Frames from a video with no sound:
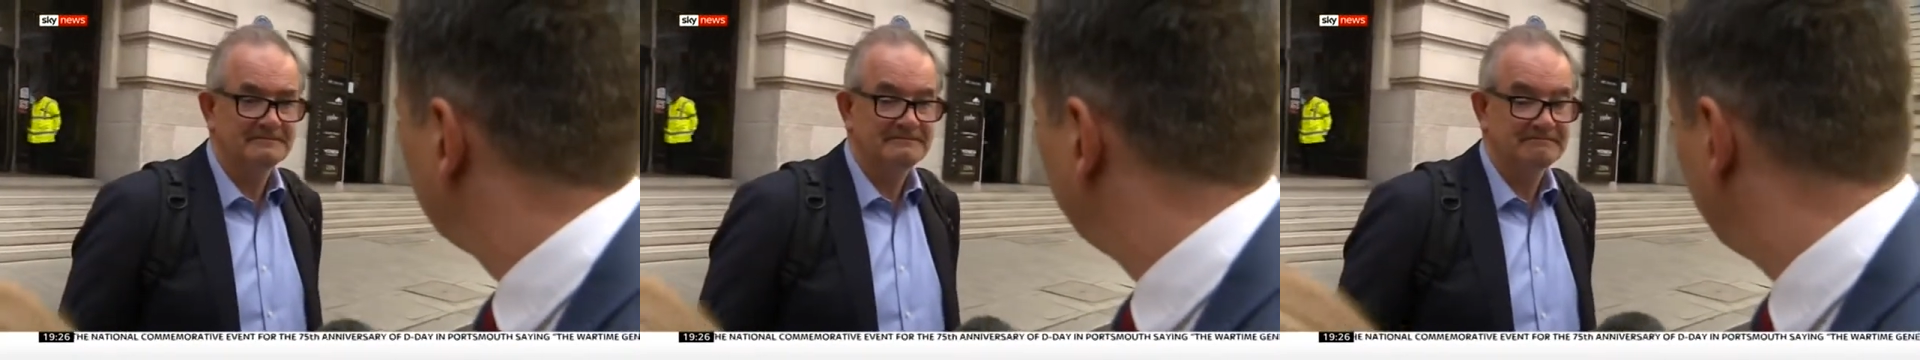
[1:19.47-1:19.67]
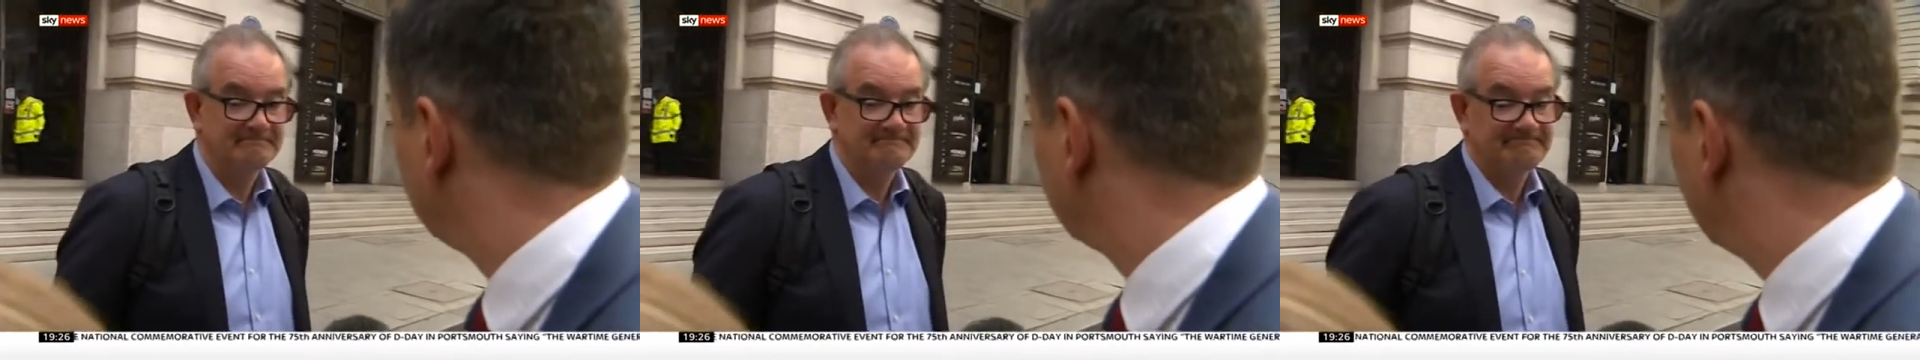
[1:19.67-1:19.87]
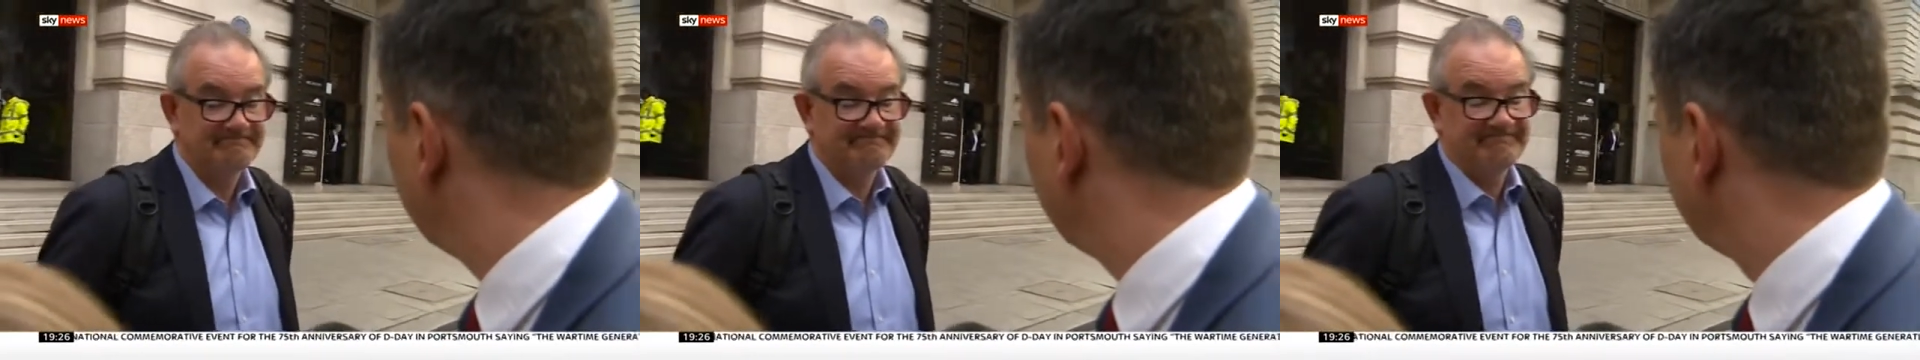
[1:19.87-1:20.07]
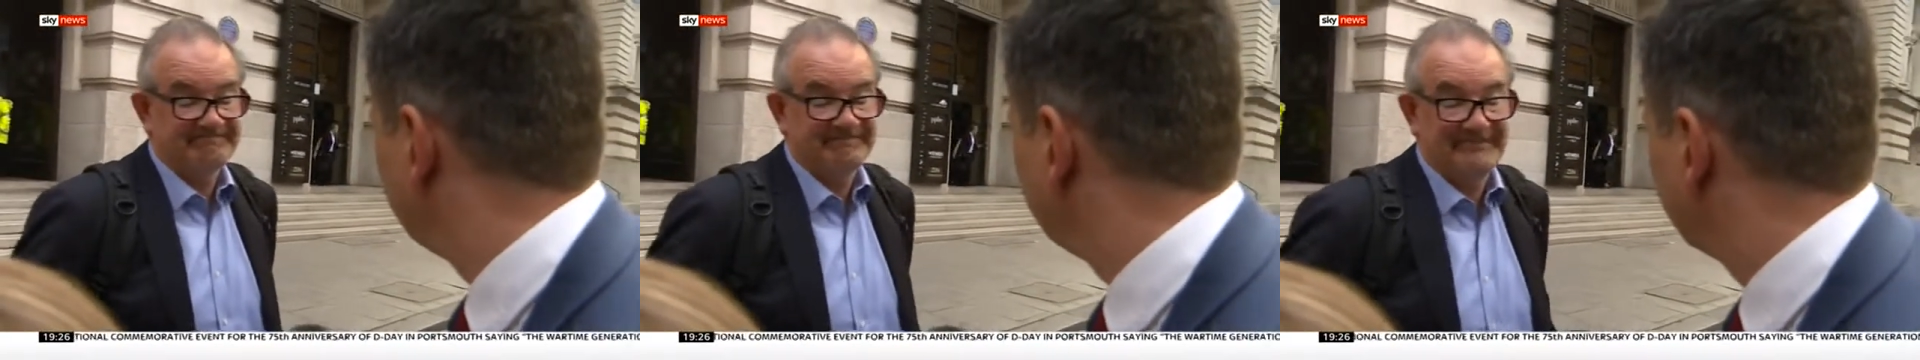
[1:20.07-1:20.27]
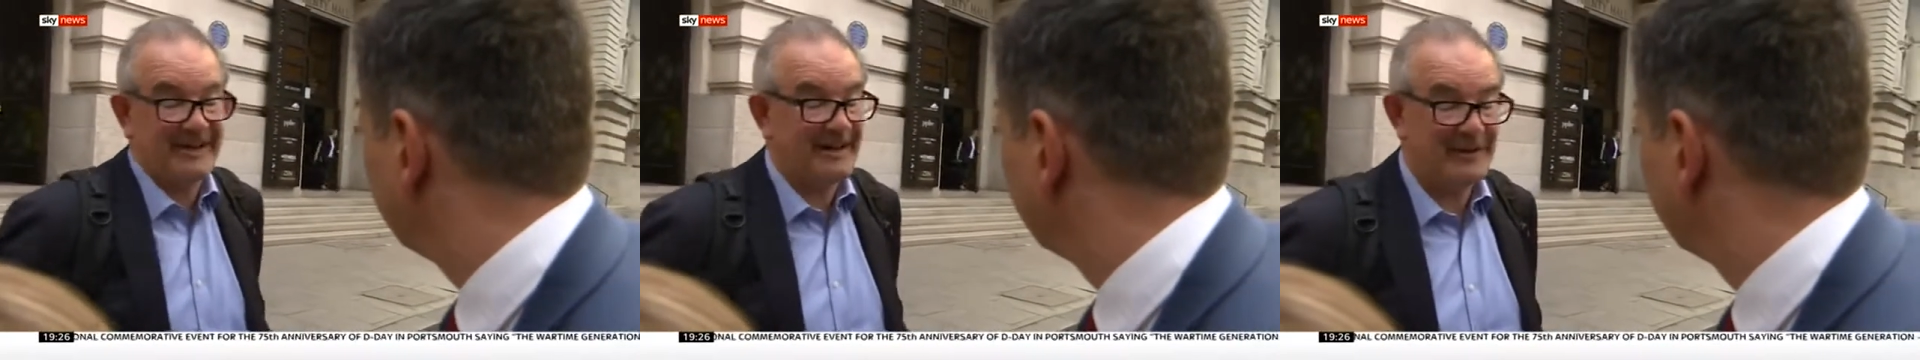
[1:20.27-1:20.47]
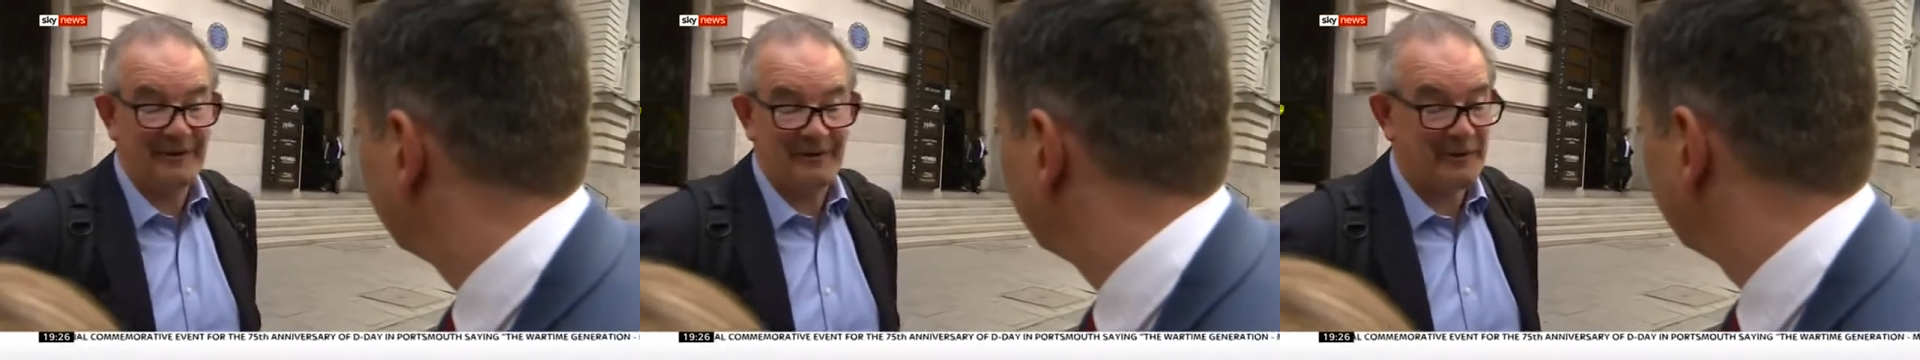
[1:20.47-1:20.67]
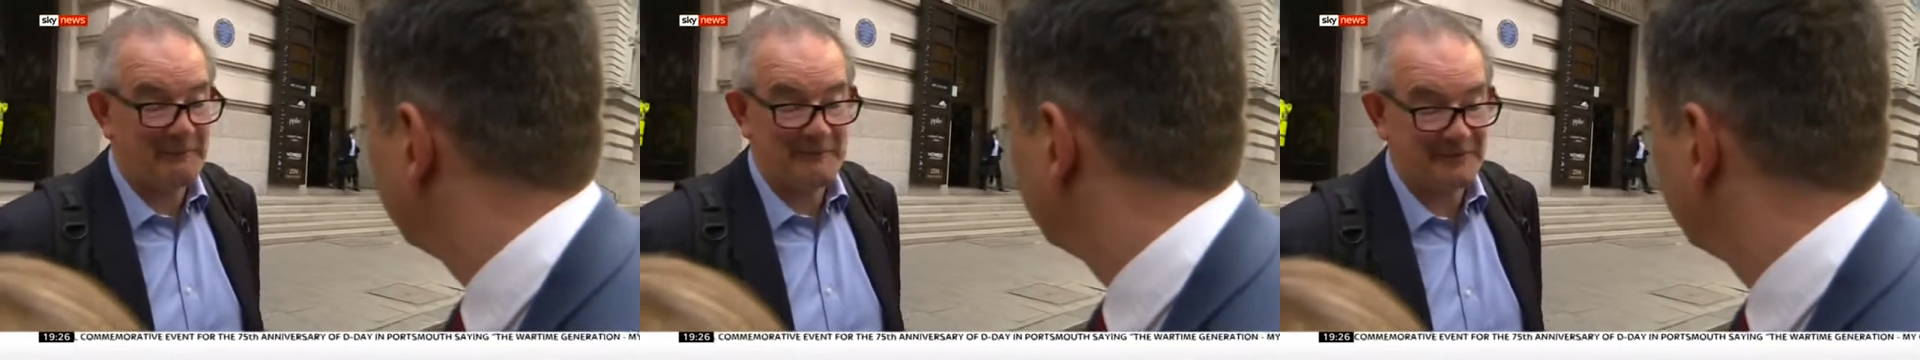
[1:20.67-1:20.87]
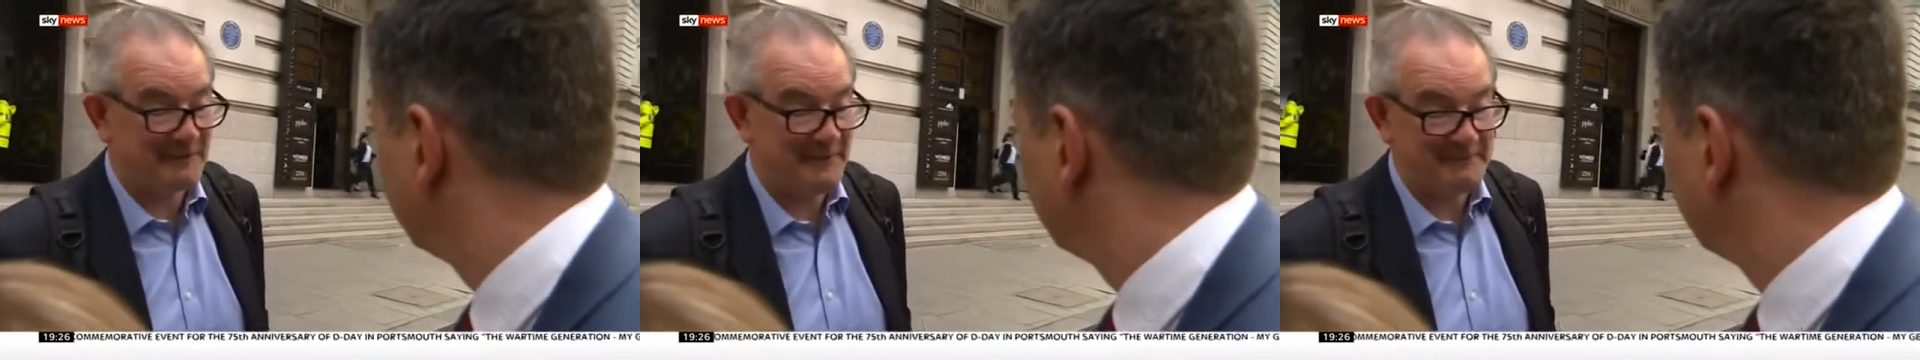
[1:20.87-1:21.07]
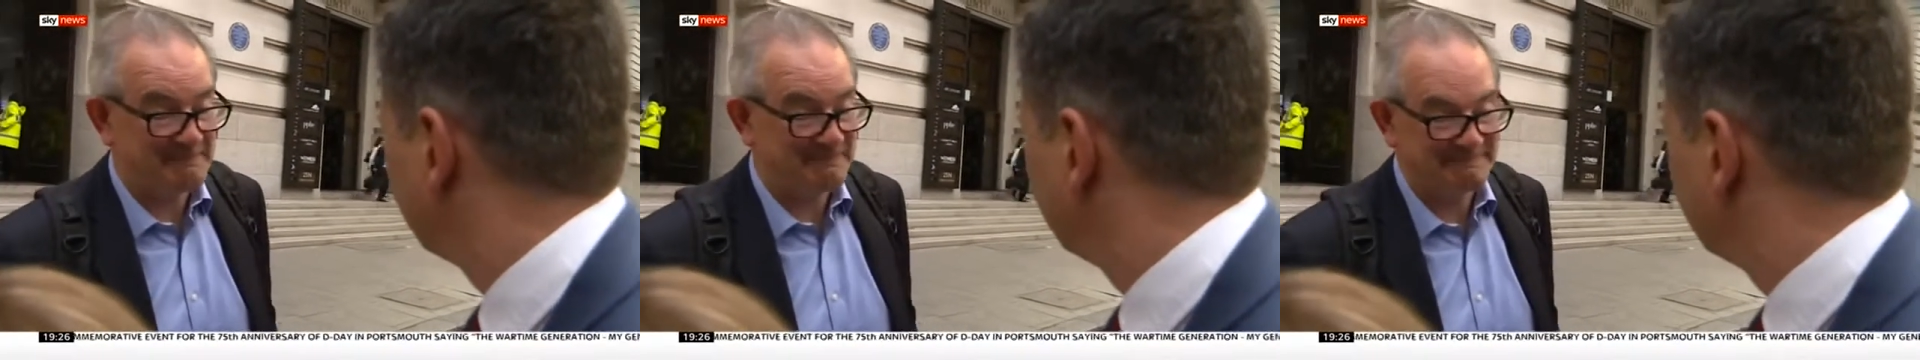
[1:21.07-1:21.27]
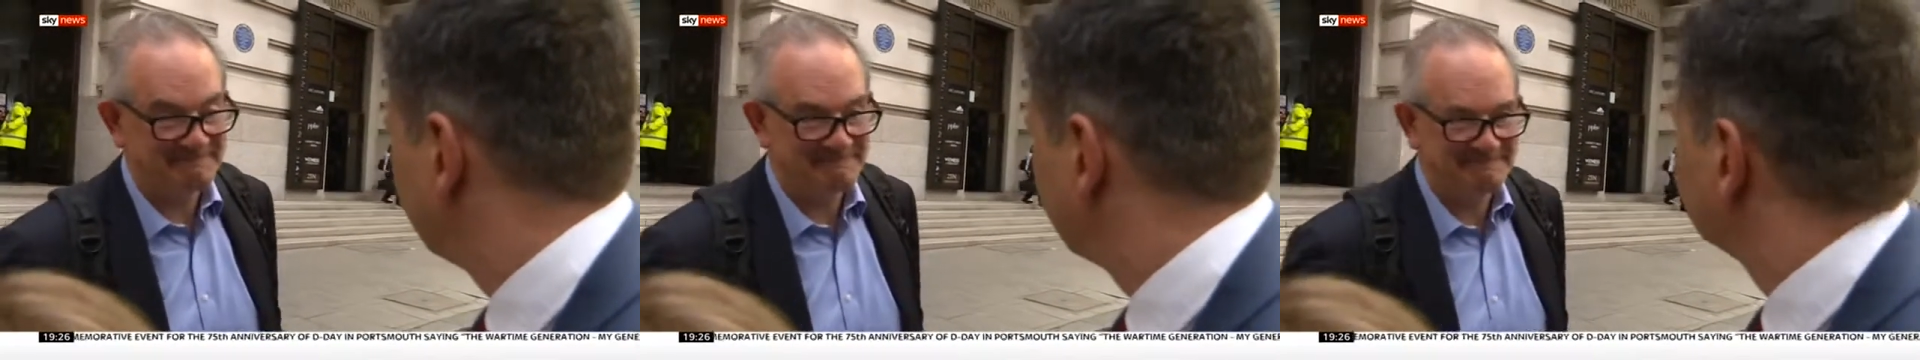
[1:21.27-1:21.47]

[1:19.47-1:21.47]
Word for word: to try to get this deal agreed.